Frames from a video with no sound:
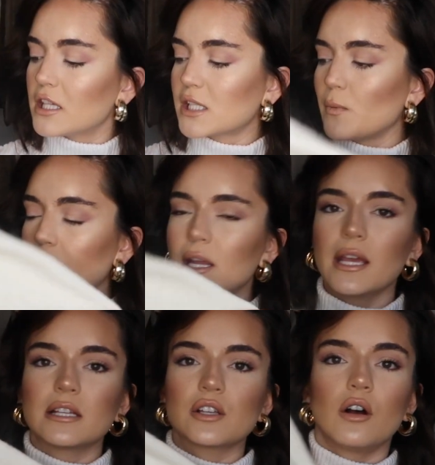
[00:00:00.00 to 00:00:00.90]
This one
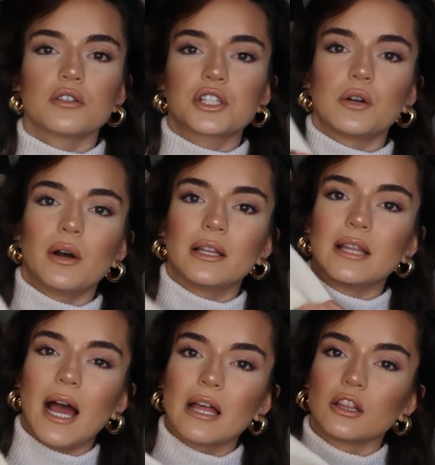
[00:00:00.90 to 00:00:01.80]
is also a
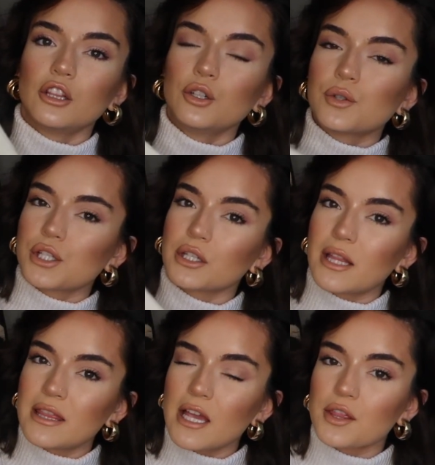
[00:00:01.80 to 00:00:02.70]
lot looser
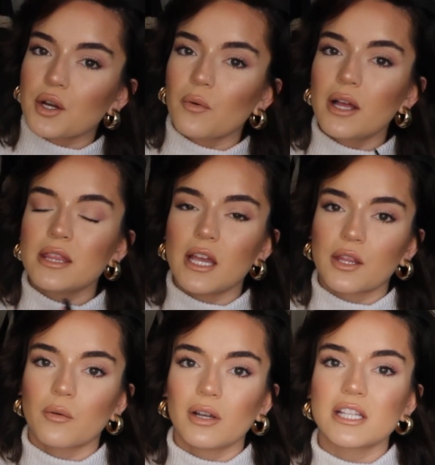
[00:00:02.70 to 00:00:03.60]
than the other one. The
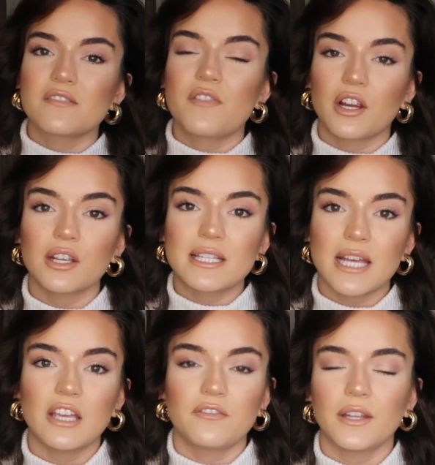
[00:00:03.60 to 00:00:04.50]
other one is very
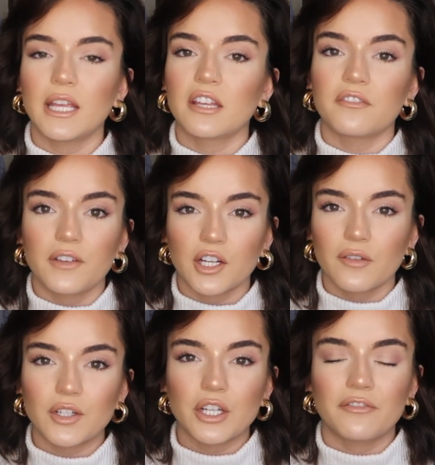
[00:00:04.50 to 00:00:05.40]
tight fitting and very,
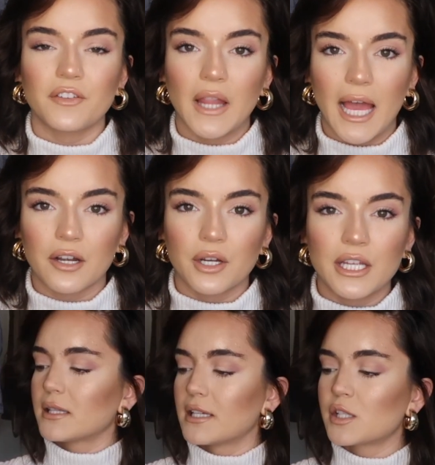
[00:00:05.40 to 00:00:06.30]
very
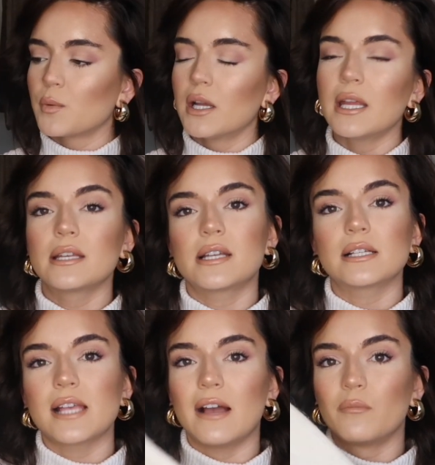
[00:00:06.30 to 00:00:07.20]
flattering. This one
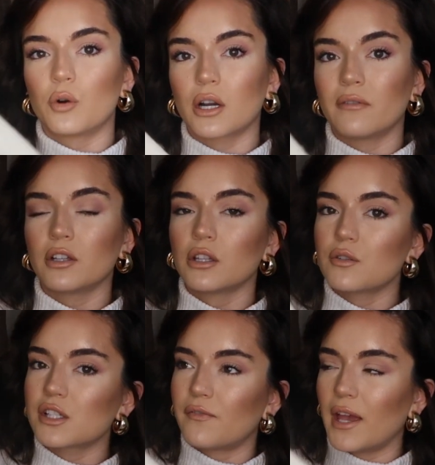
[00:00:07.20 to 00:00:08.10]
does have more of a
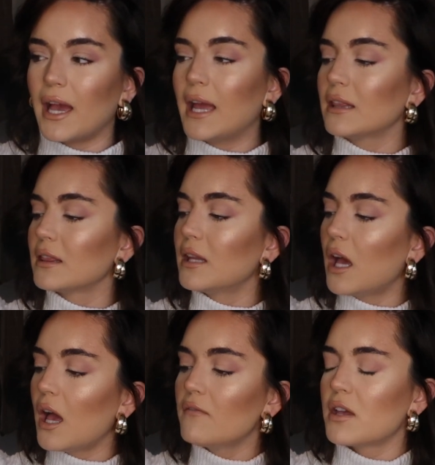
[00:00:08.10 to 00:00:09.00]
loose fit. I
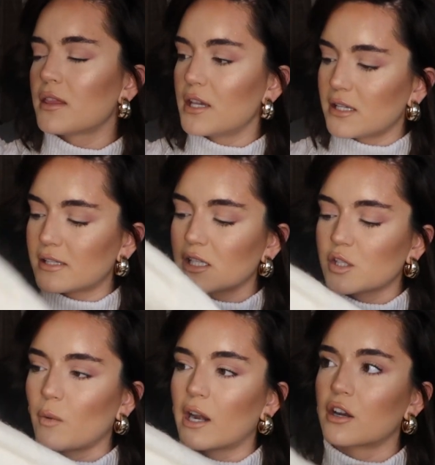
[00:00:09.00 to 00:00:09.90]
love this
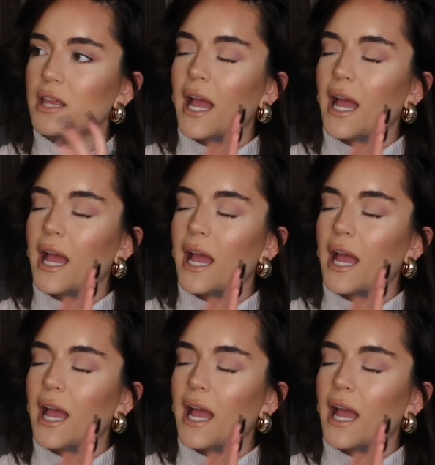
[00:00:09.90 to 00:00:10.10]
sweater.